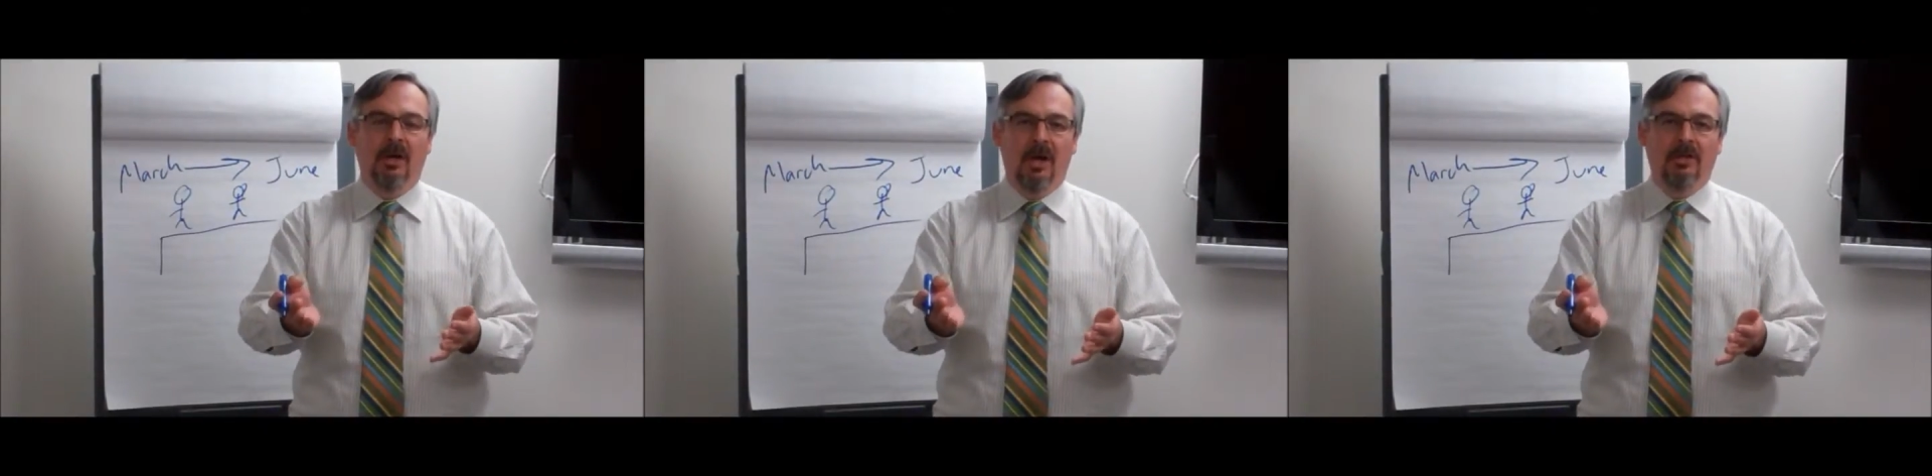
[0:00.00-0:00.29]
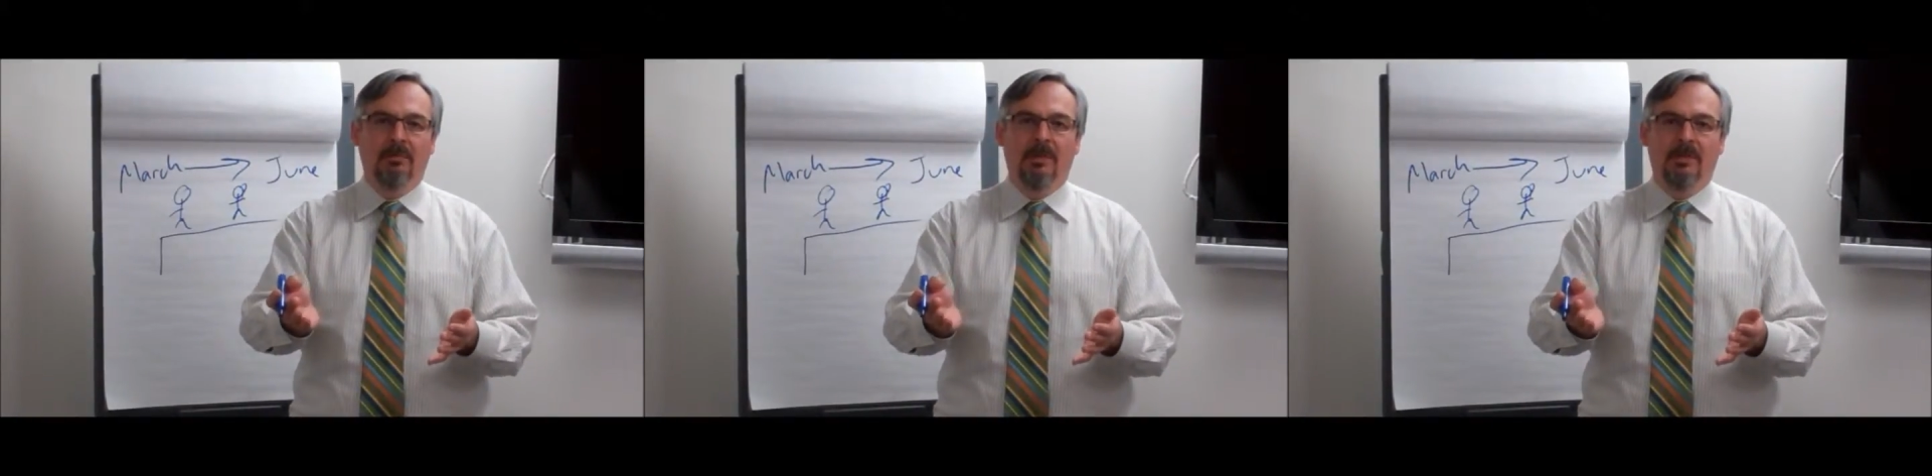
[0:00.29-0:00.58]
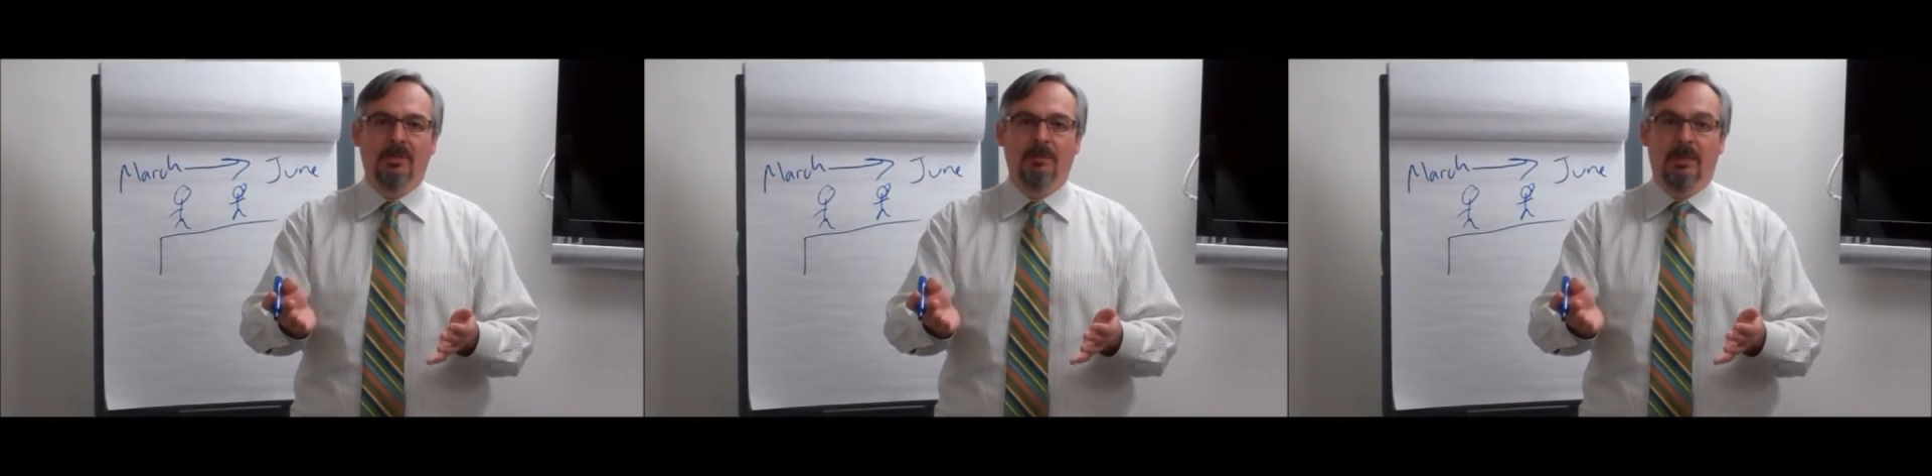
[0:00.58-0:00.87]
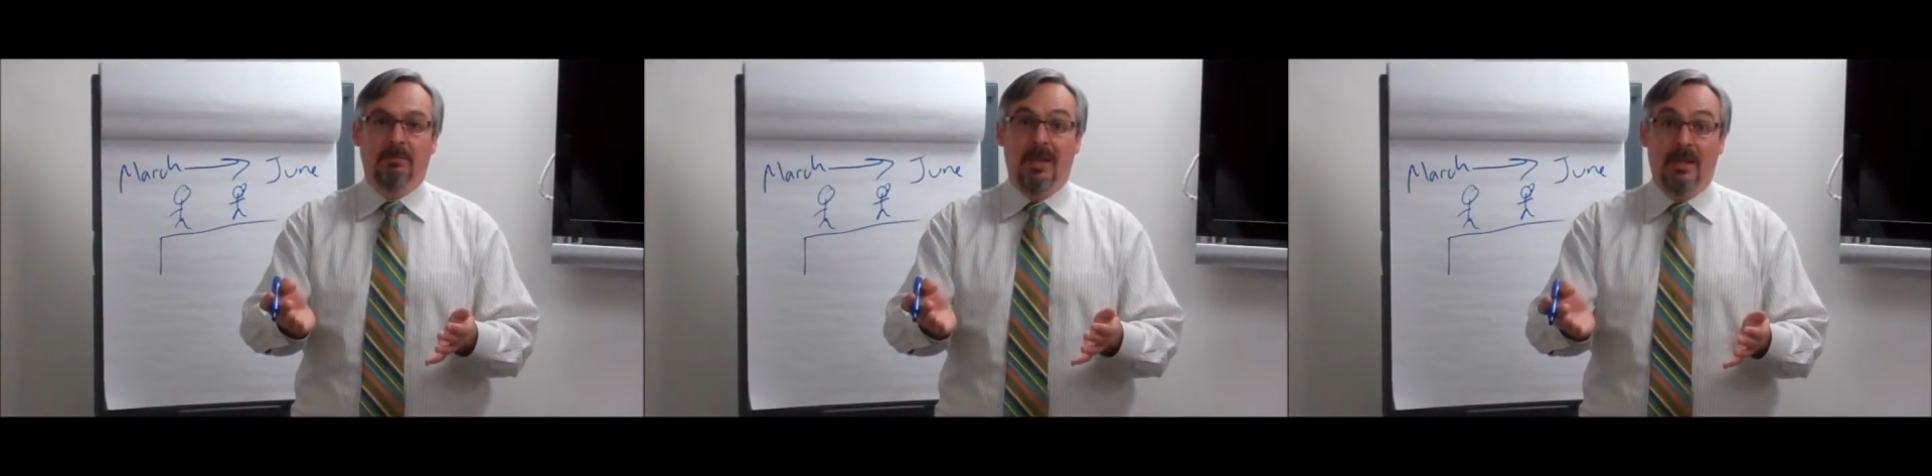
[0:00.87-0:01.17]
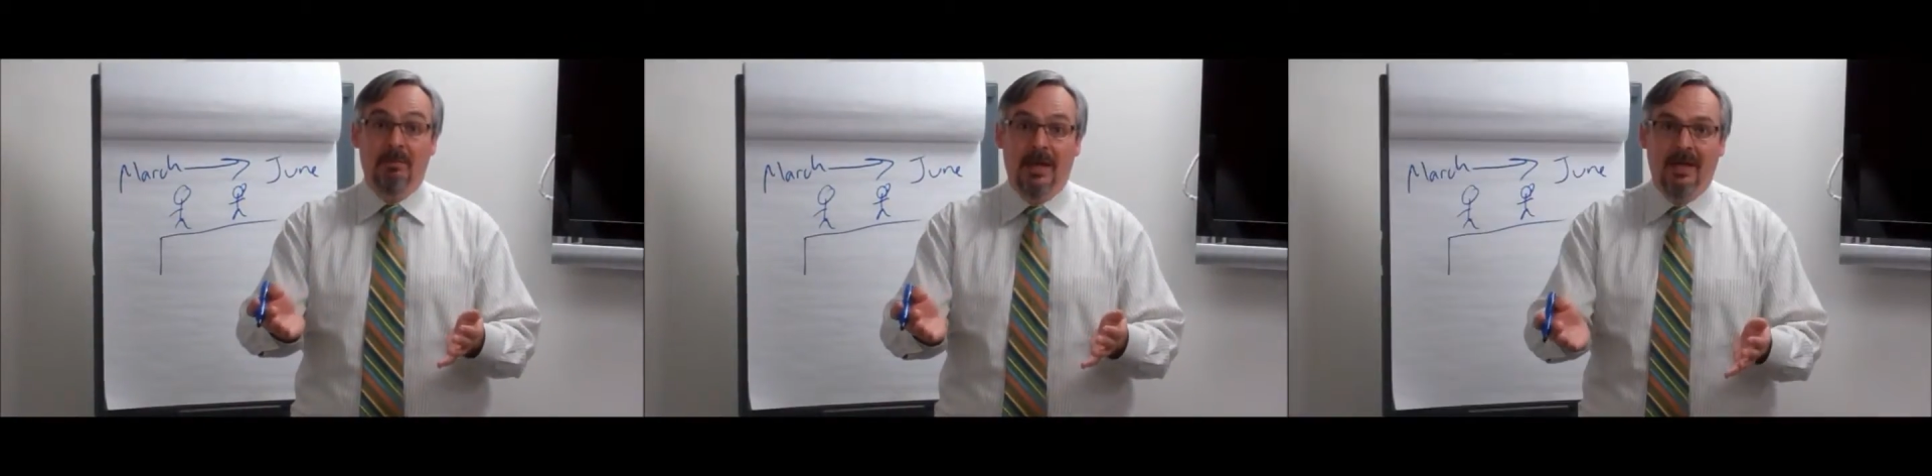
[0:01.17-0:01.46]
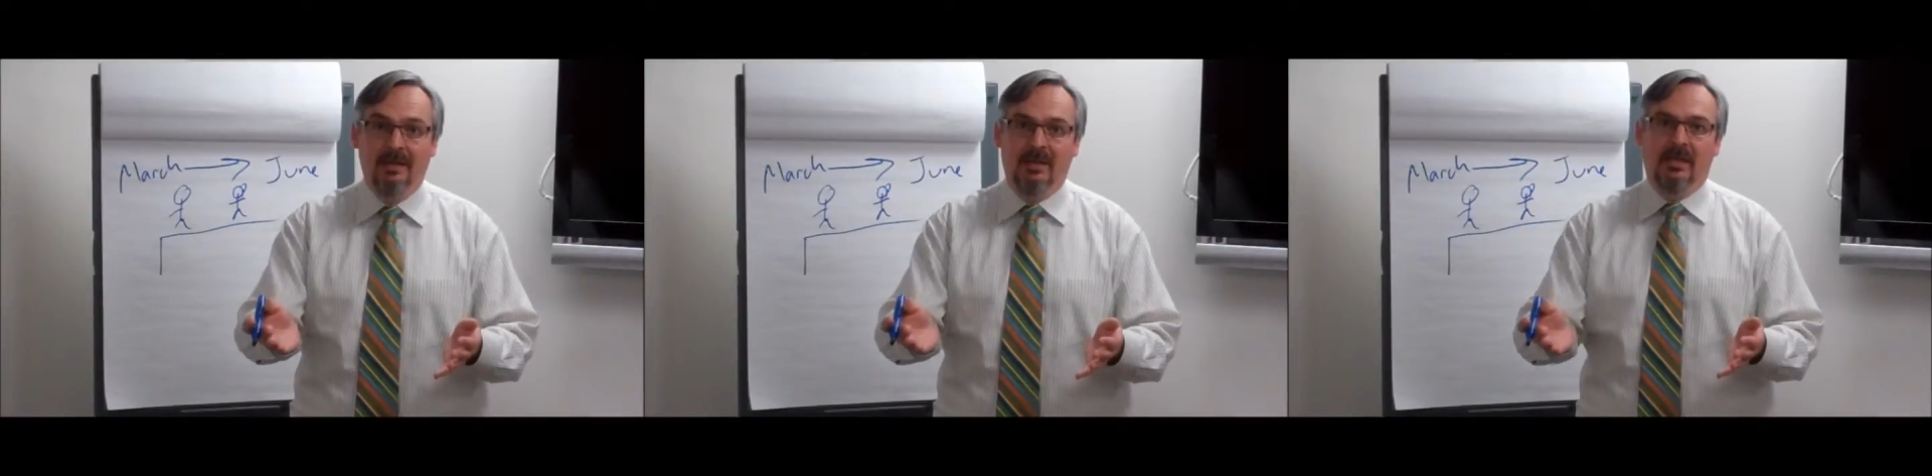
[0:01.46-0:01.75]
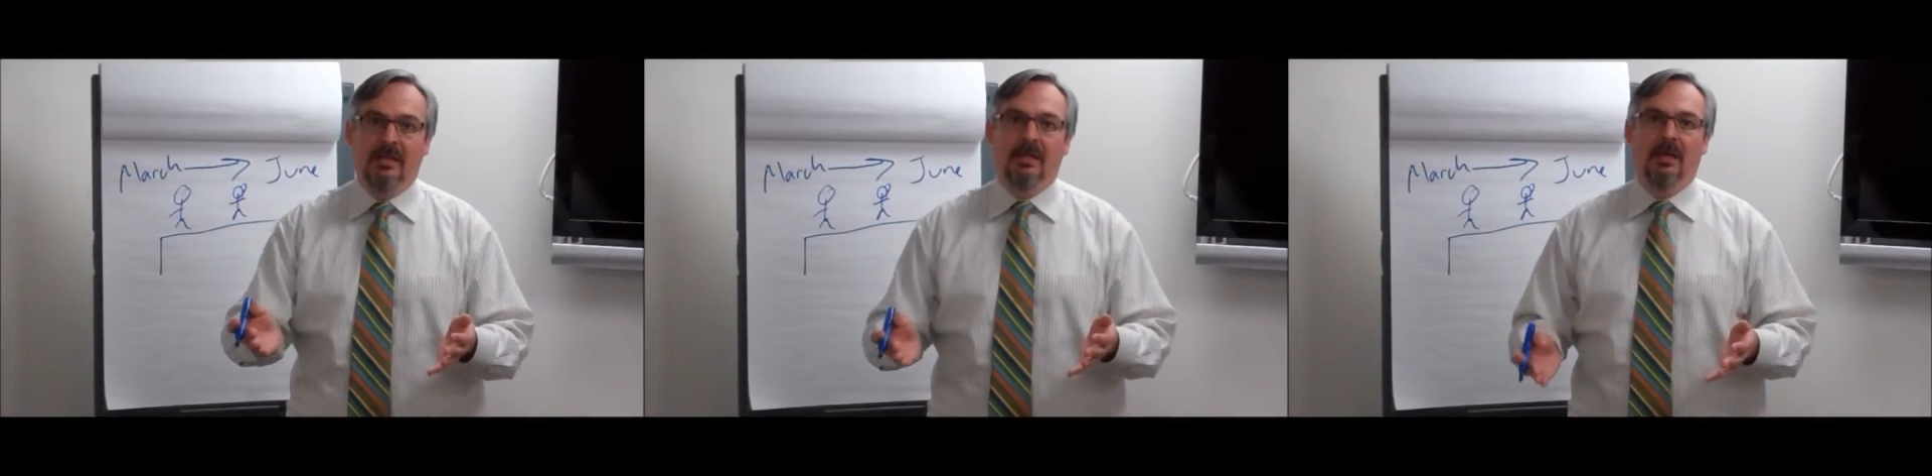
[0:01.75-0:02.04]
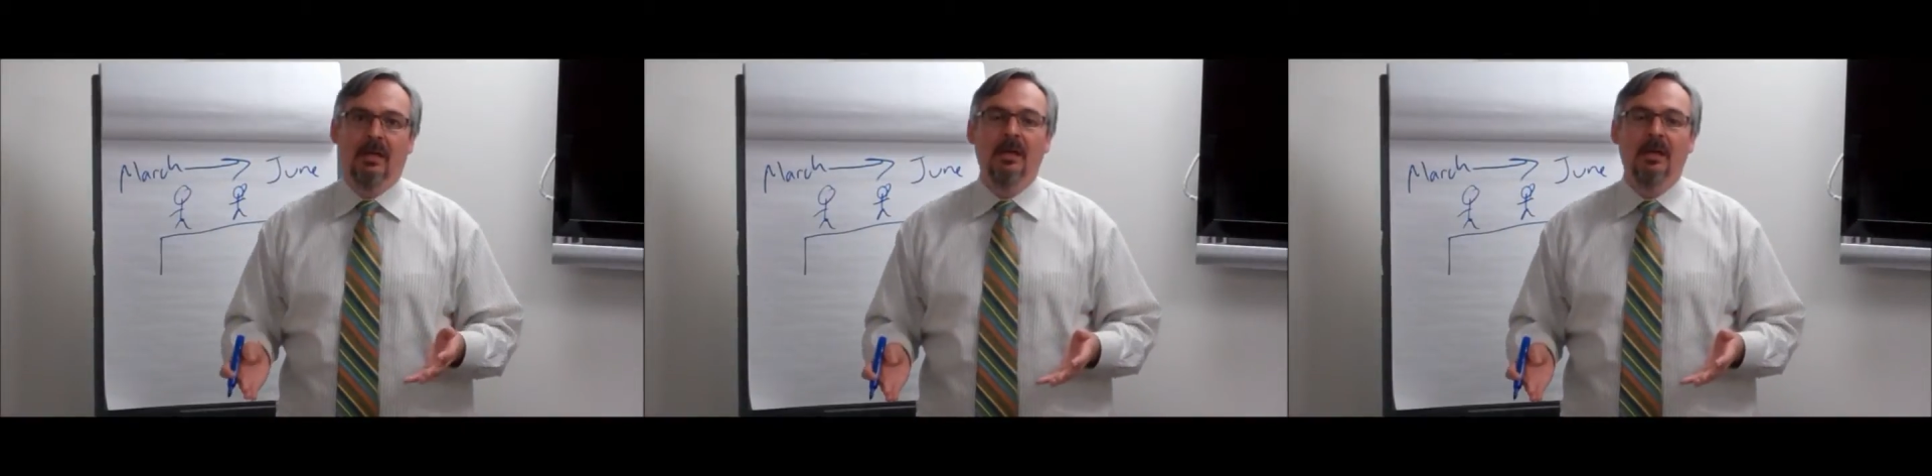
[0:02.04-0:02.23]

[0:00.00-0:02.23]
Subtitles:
argument that's being made by the